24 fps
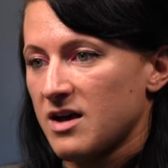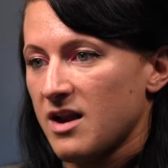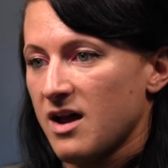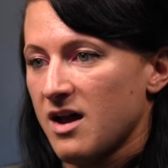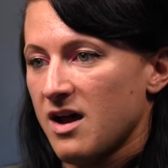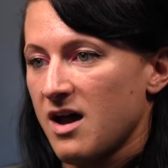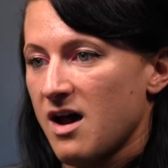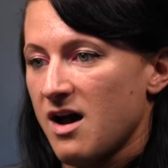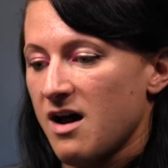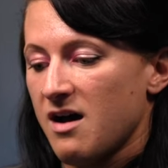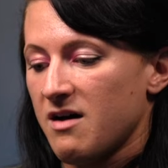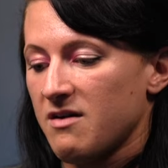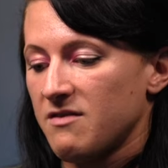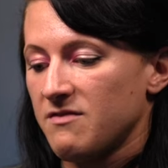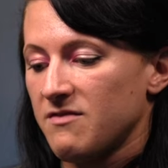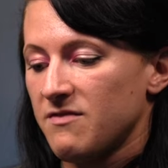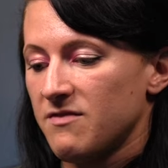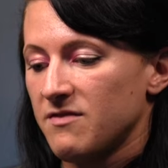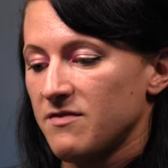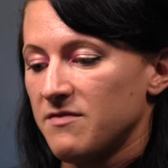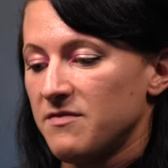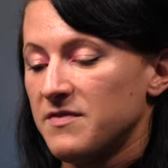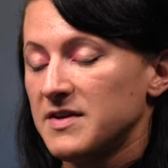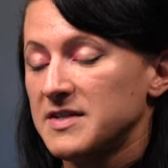that I have
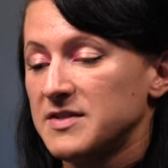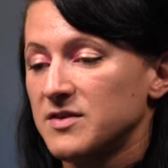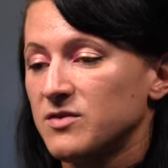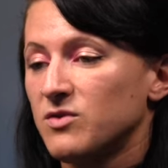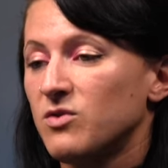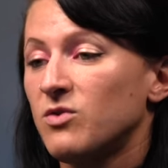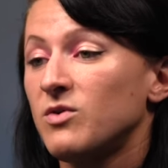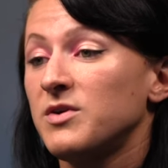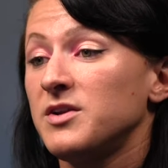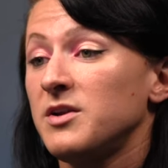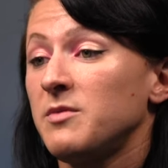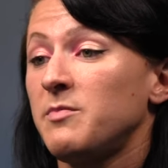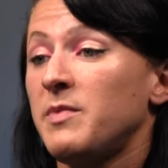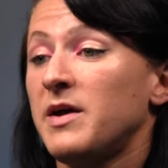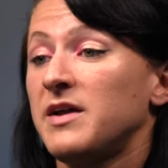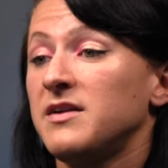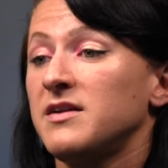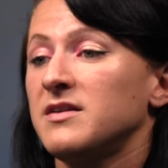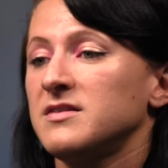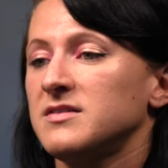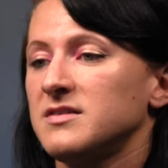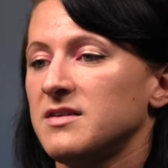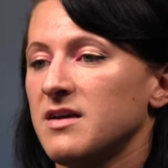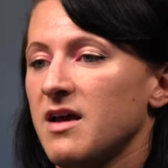physical
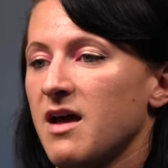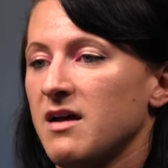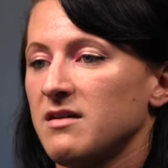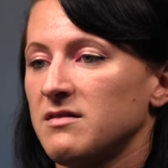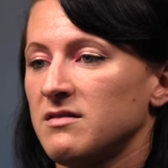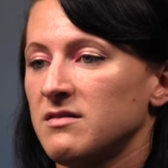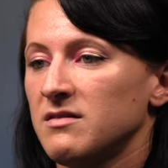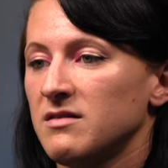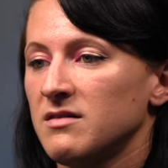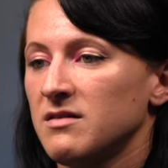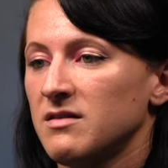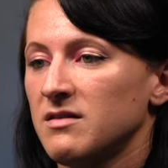independence again,